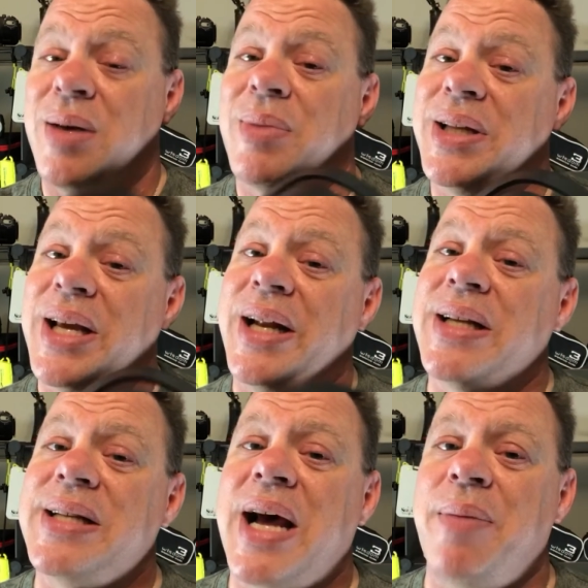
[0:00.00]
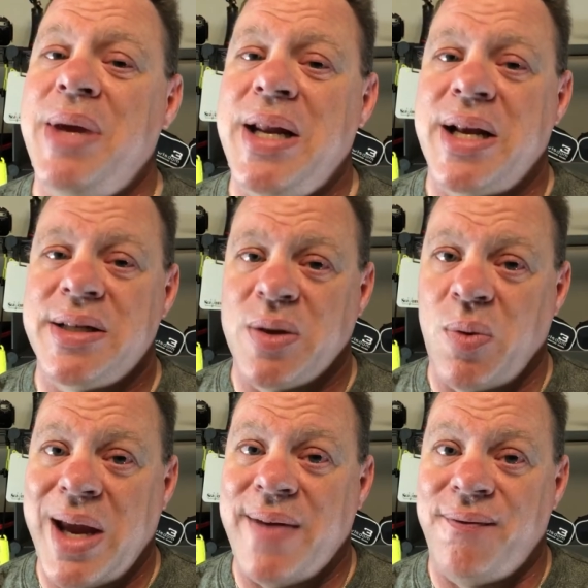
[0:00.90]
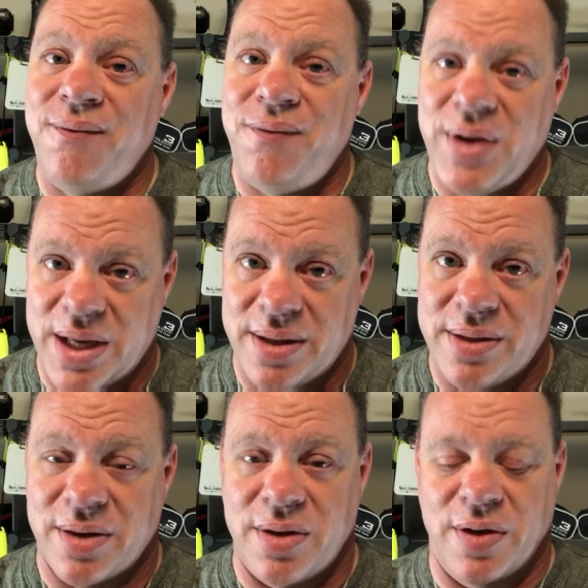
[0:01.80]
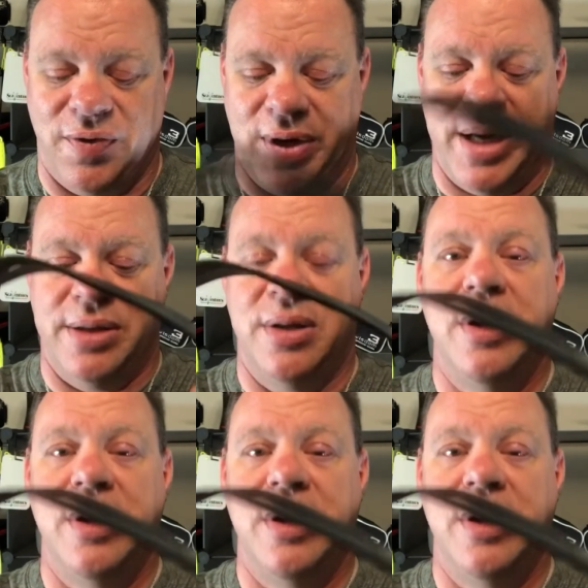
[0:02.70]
but that does not mean that's the way it fits on your face.